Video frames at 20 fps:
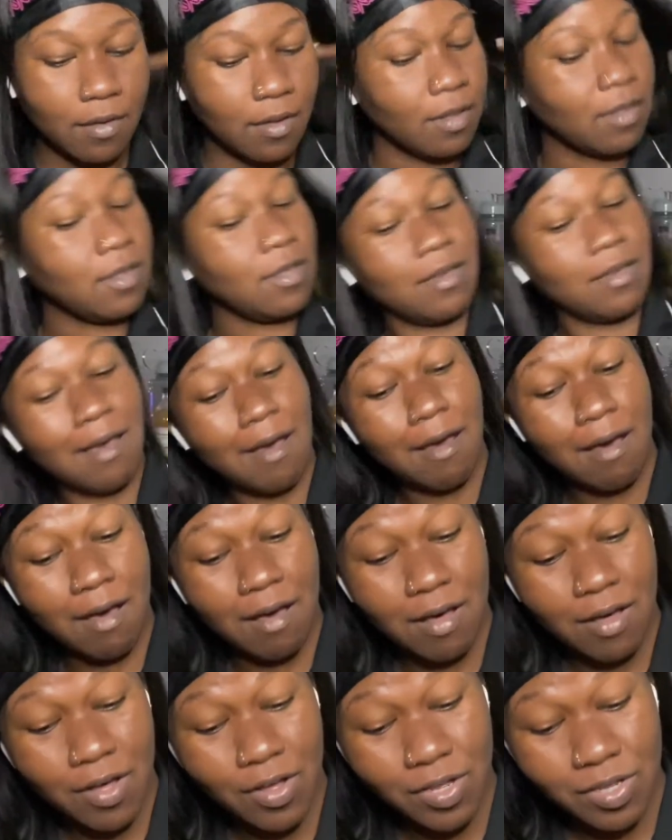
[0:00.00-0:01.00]

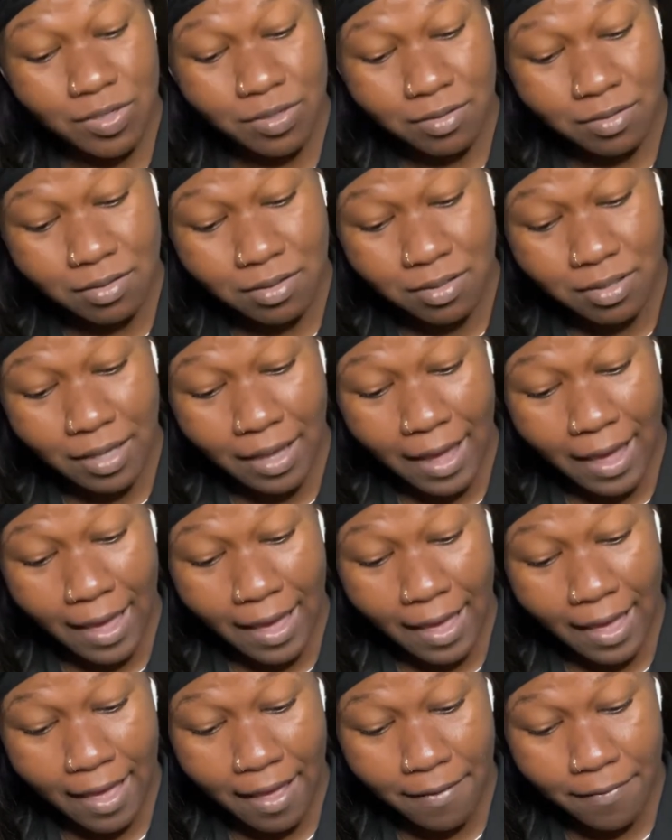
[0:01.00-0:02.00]
y'all,
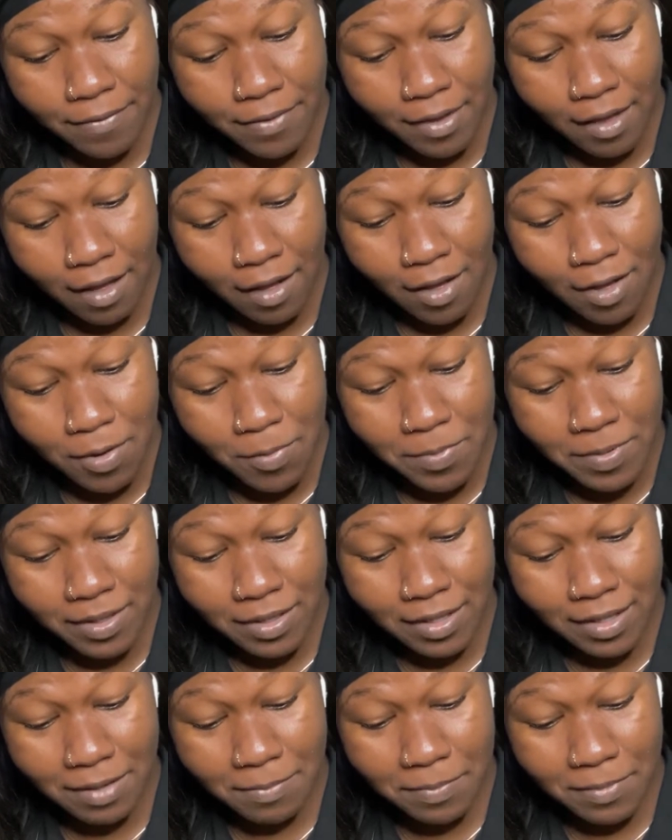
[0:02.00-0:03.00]
have y'all been
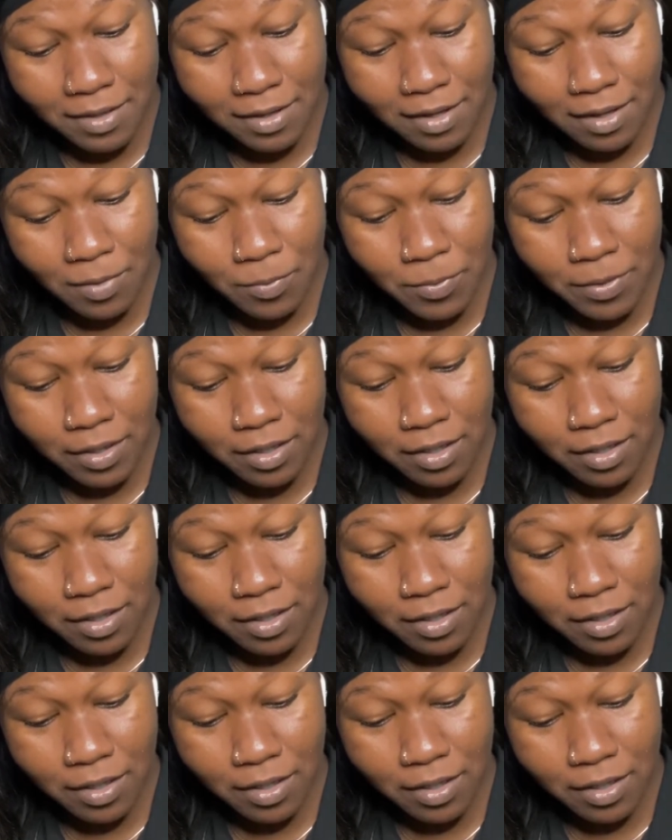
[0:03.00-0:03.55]
keeping up with